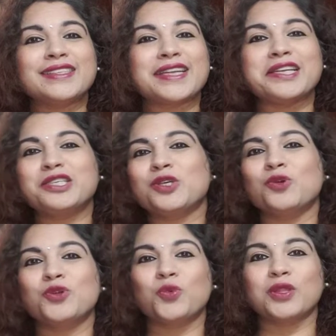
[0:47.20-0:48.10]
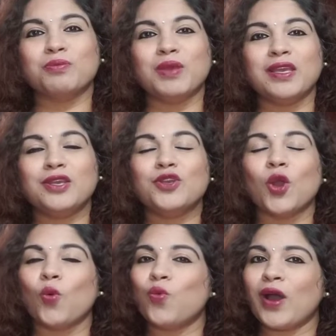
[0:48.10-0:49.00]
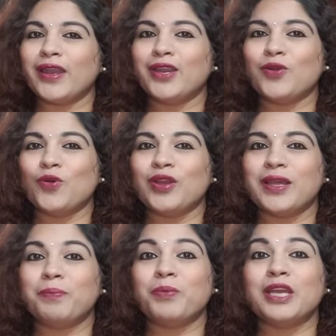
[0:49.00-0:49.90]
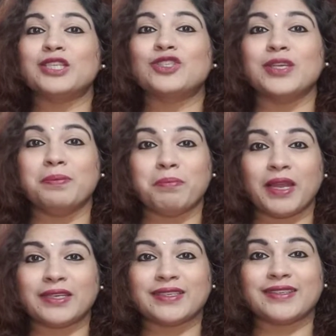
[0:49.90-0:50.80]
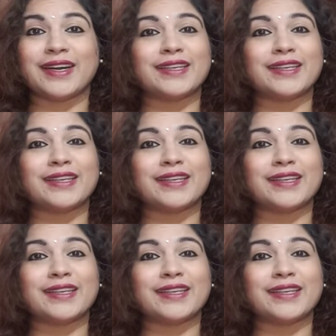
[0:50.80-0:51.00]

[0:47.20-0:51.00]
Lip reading: stay tuned with me, your one and only PhD mentor,